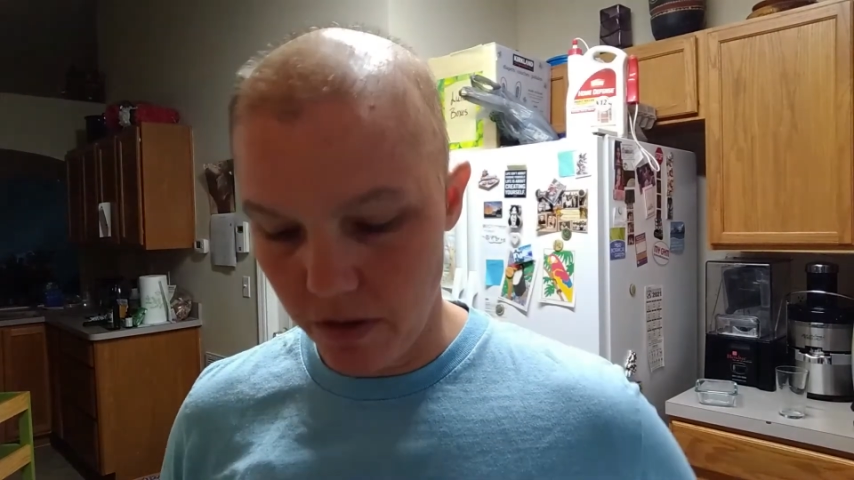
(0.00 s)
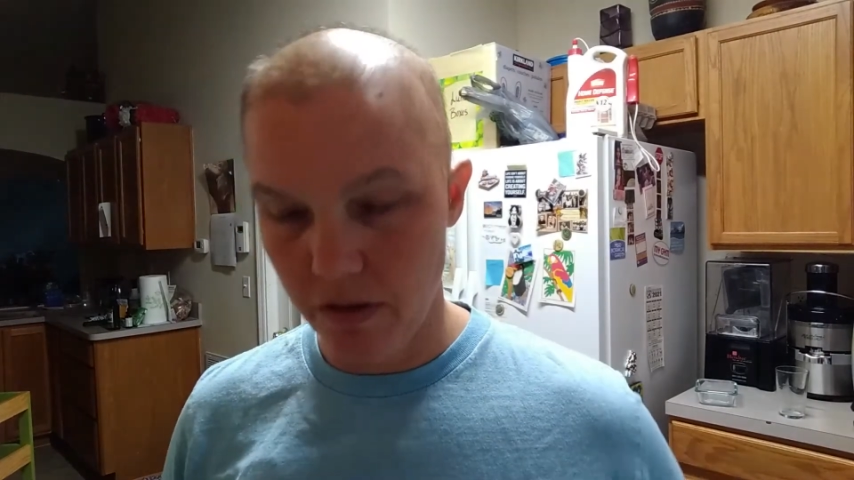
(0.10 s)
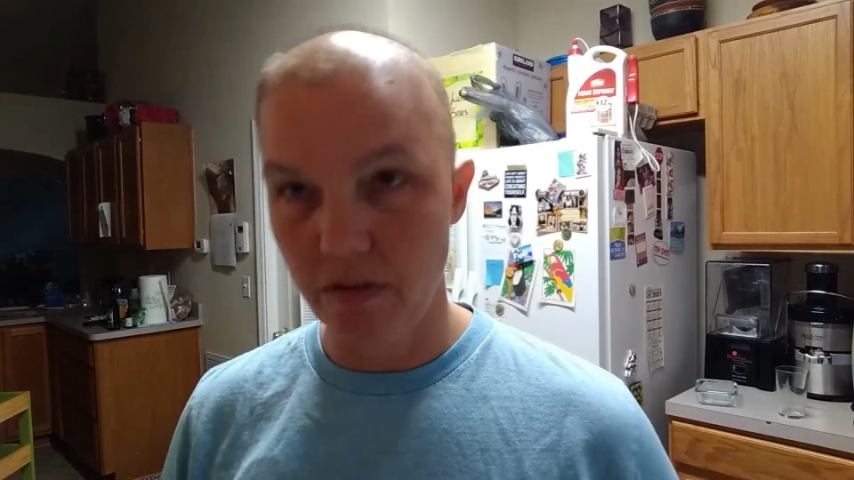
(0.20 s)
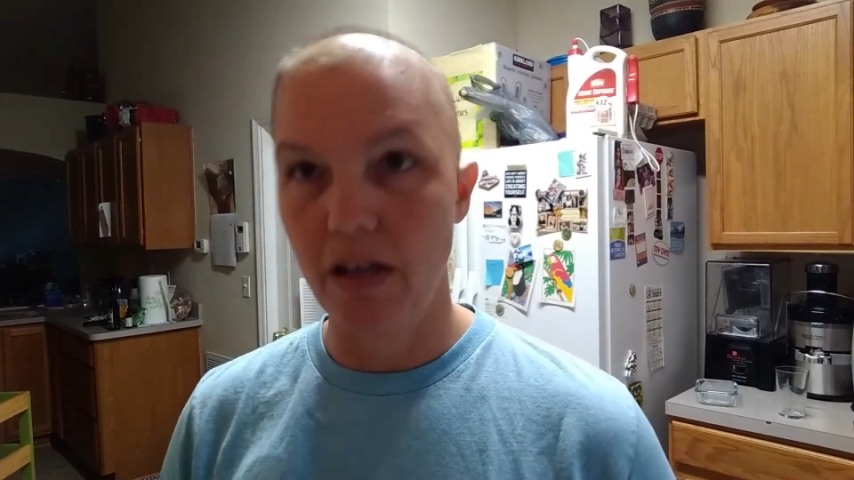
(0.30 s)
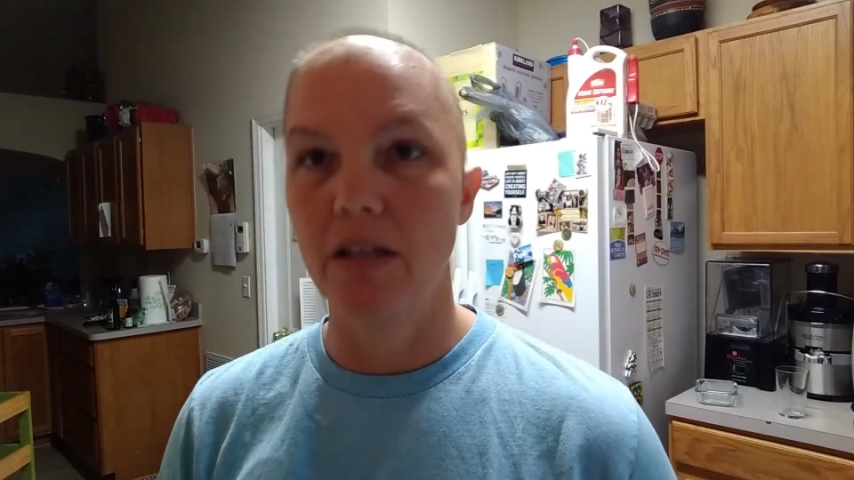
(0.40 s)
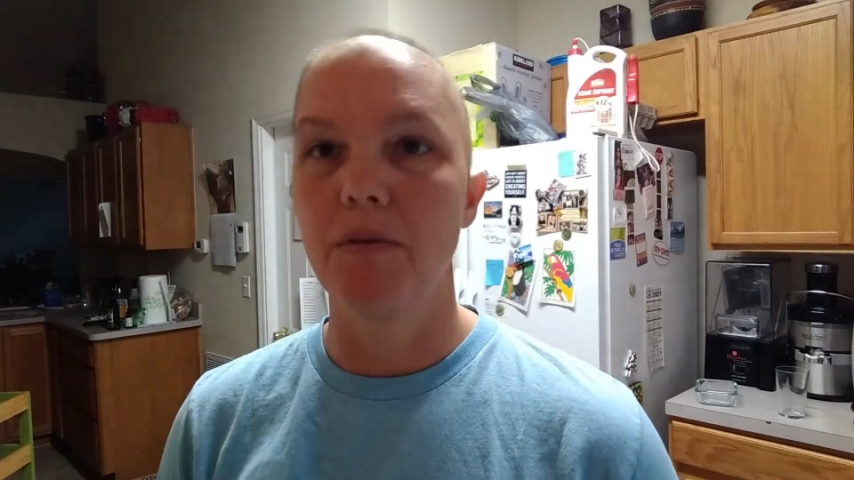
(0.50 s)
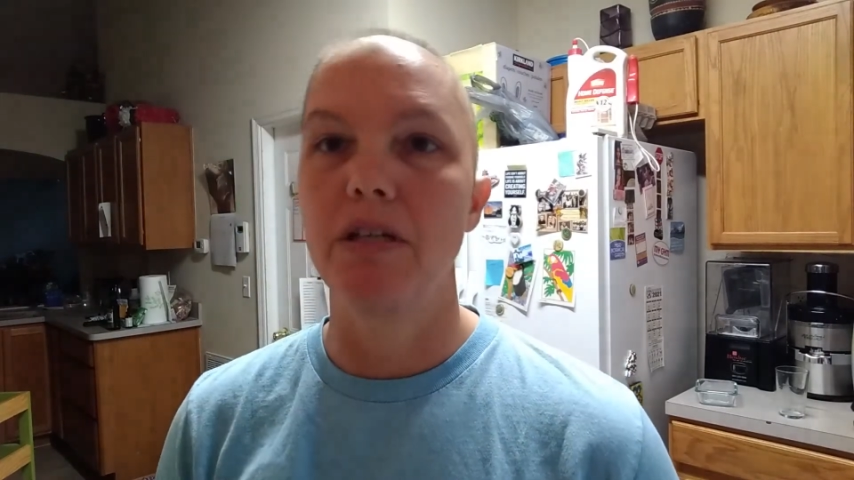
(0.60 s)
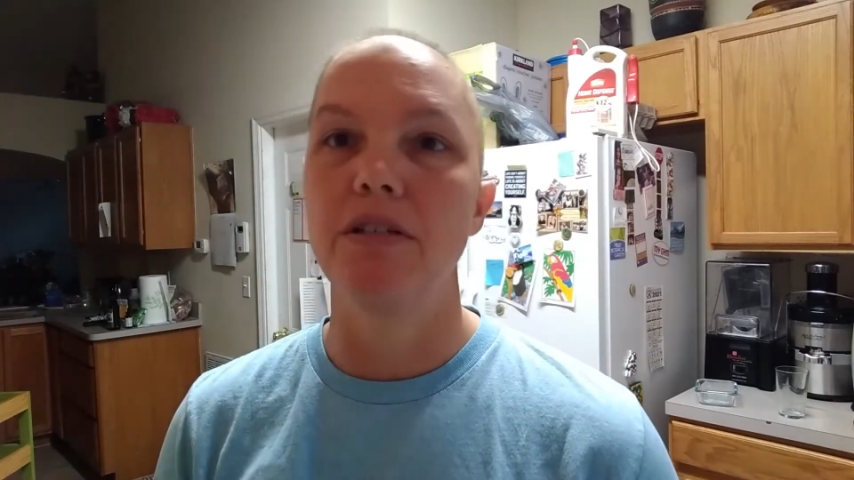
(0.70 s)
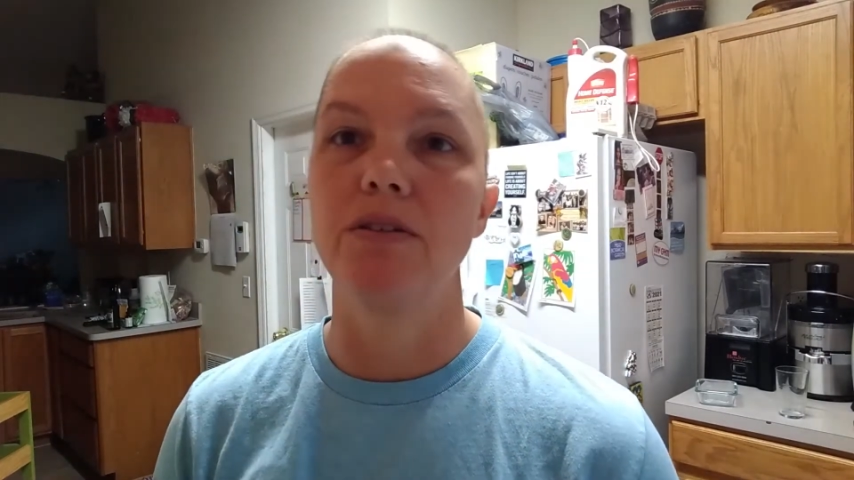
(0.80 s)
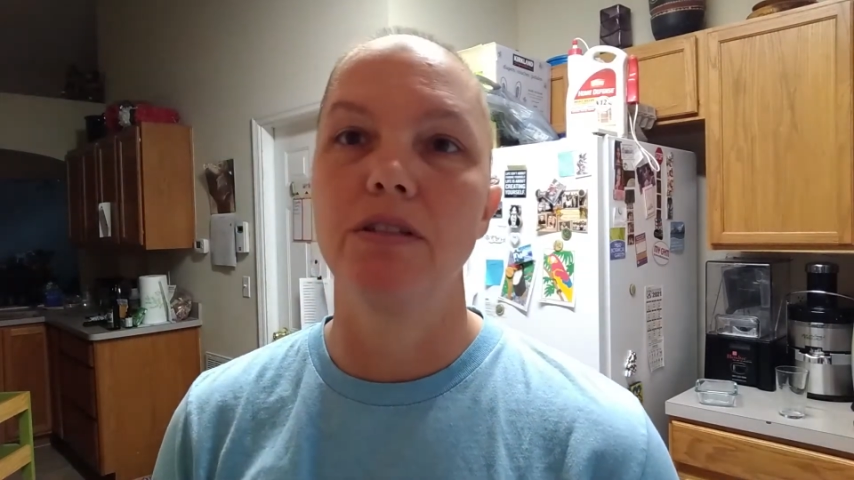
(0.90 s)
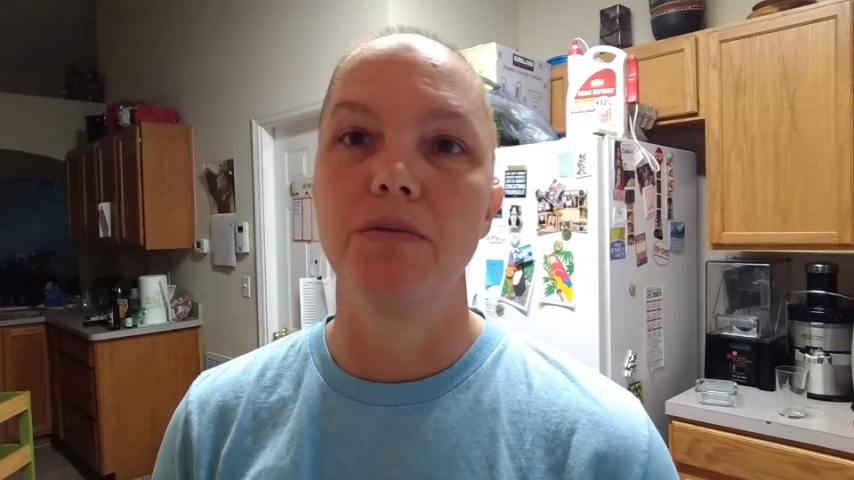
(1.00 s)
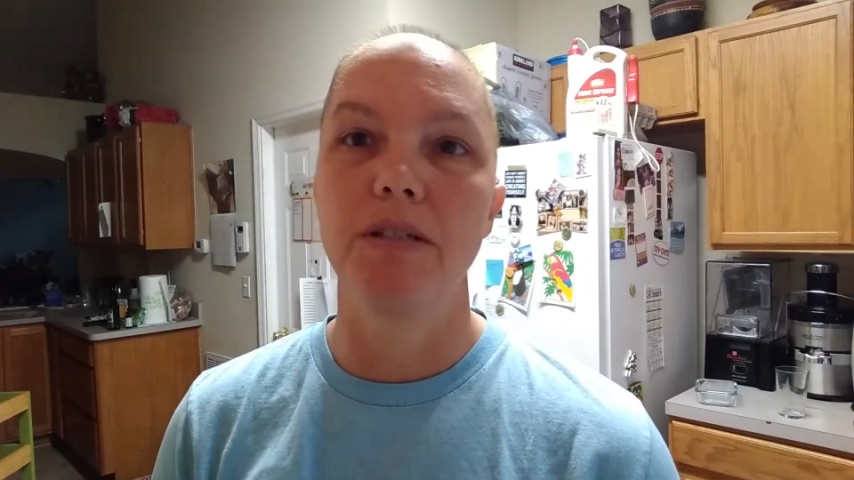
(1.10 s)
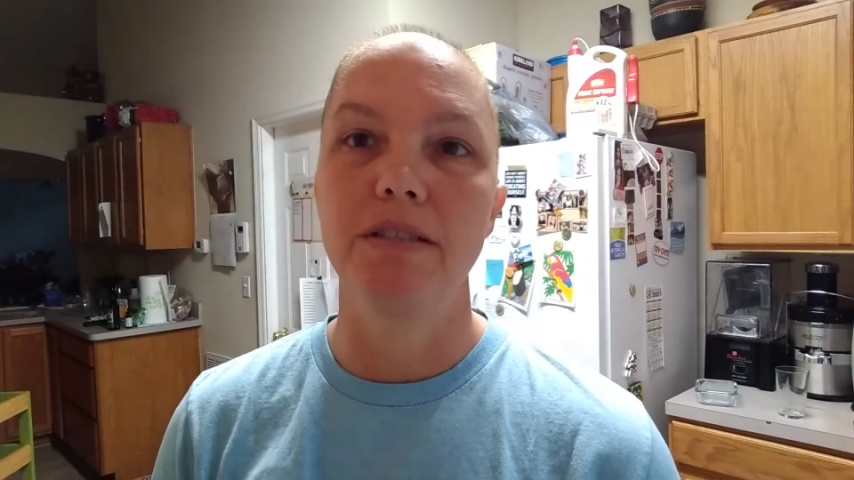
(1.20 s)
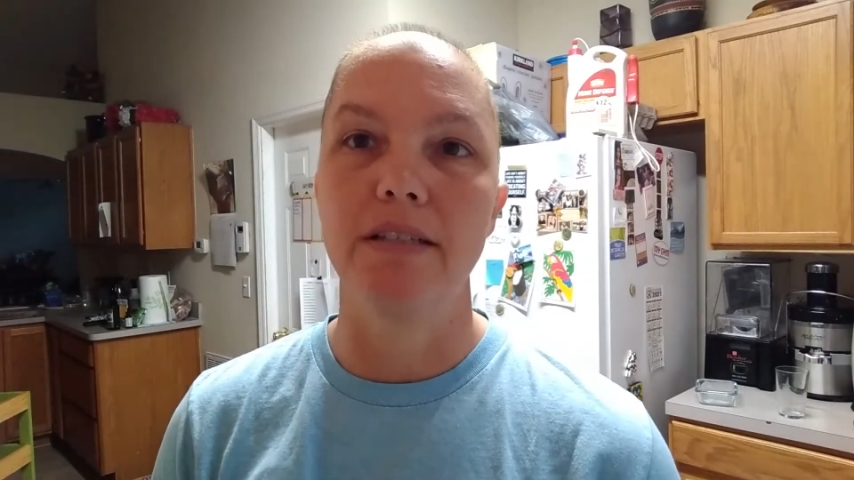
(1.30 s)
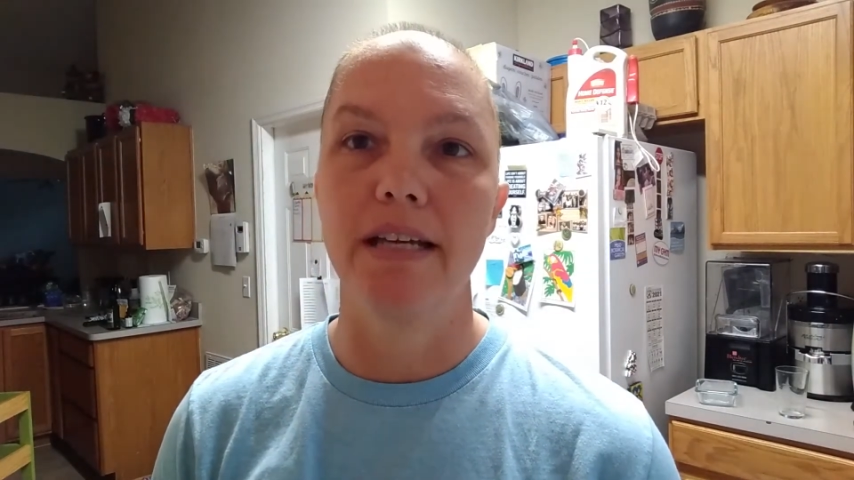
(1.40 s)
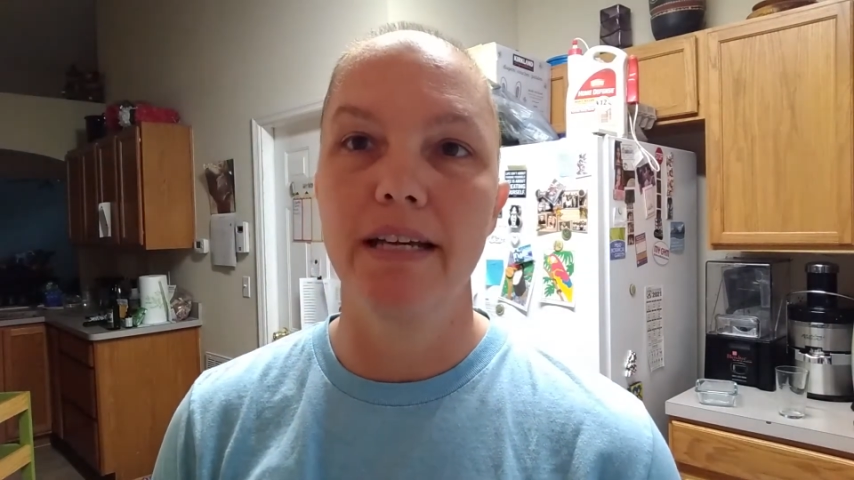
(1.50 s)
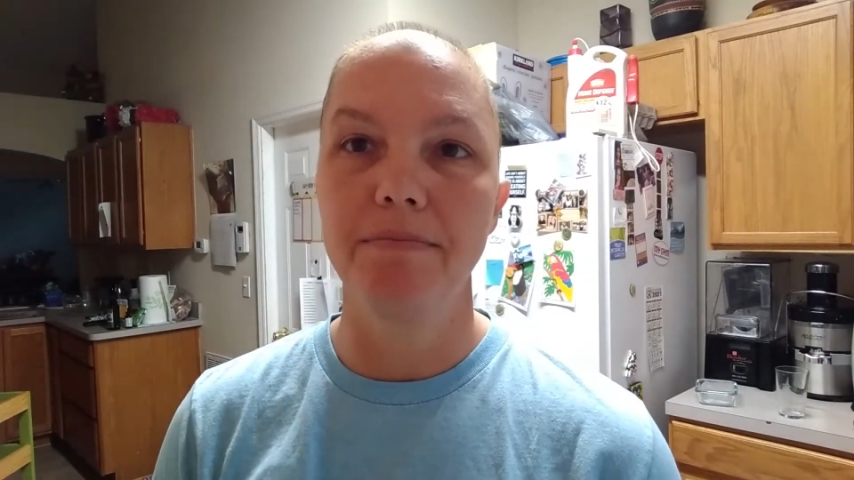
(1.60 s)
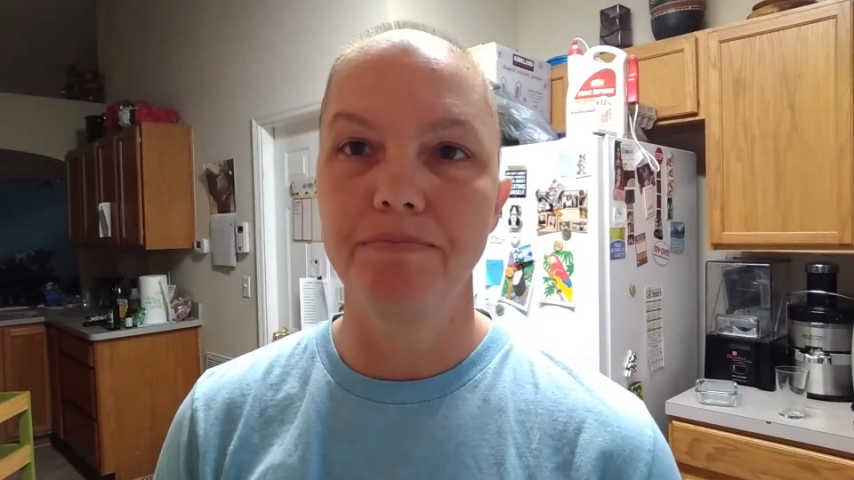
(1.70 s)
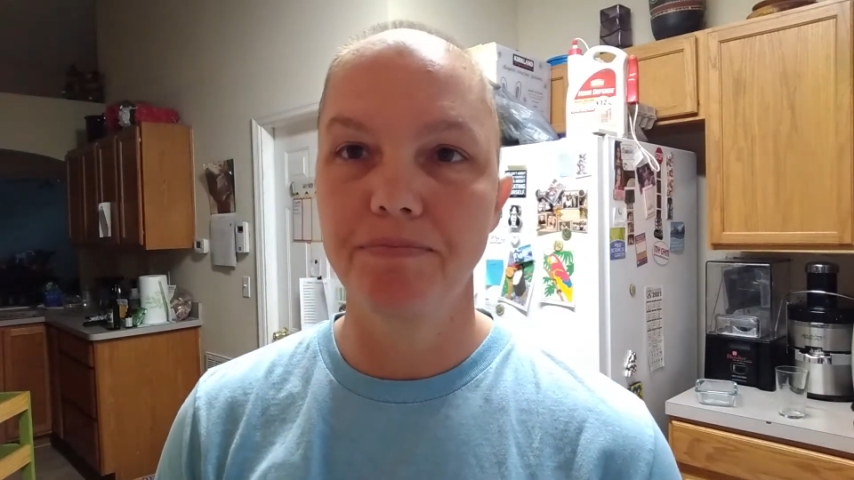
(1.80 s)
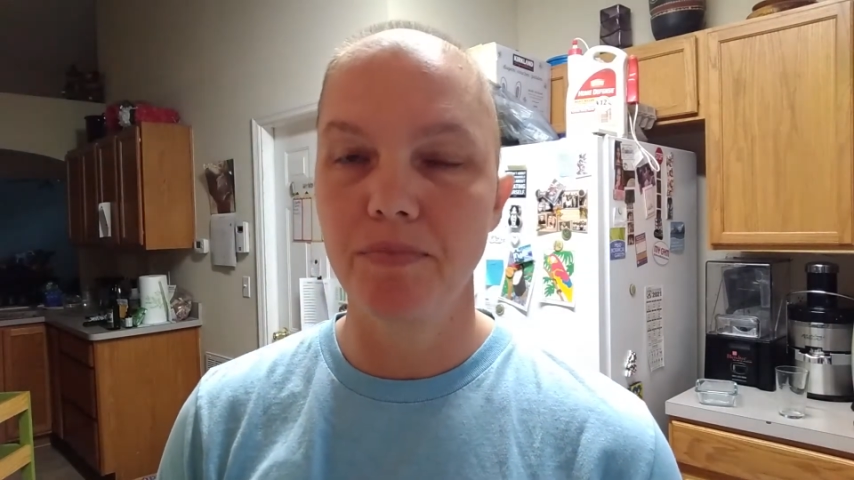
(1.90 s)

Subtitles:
worth if I only want to dose it once a day.